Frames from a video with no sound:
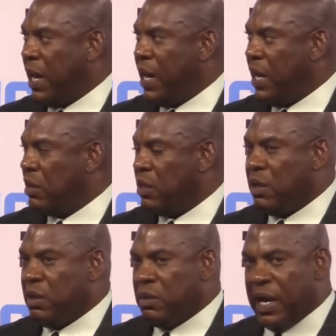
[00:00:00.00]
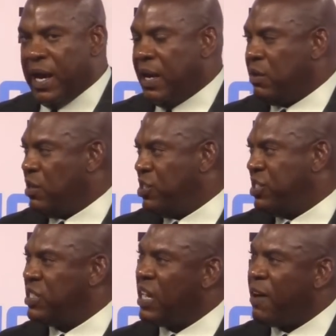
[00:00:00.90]
had I had
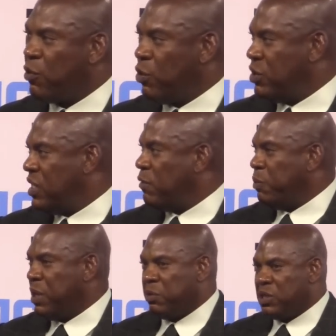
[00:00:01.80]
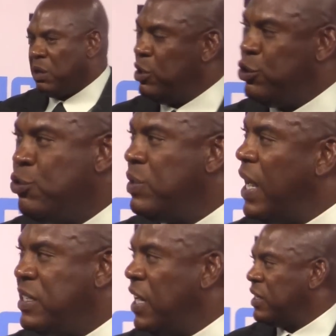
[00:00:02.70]
several, several people tell me, do
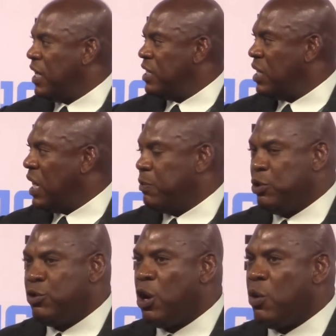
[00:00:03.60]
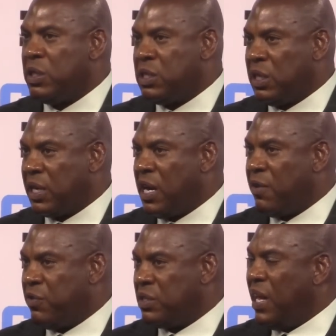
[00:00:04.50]
not take that job. You go into the
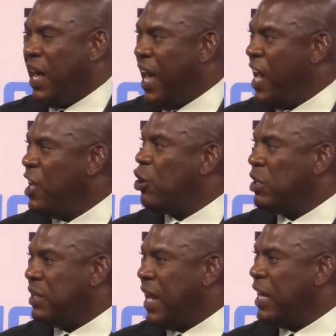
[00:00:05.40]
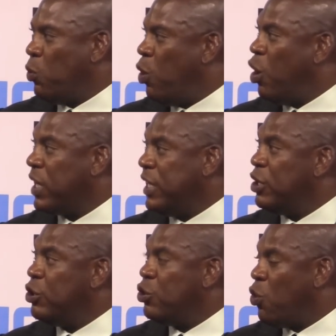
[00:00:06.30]
conference, eighth or ninth walking in
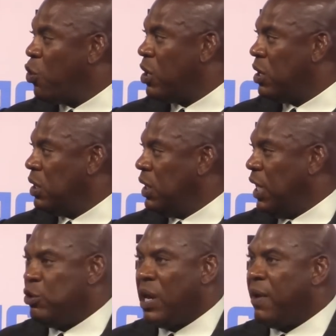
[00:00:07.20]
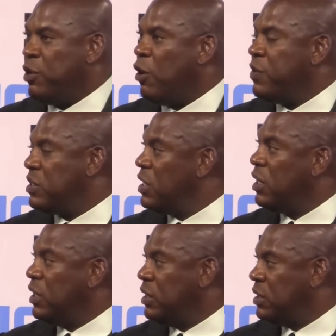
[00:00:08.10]
the door, and you have no
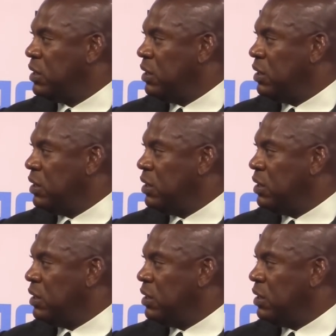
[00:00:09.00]
facilities.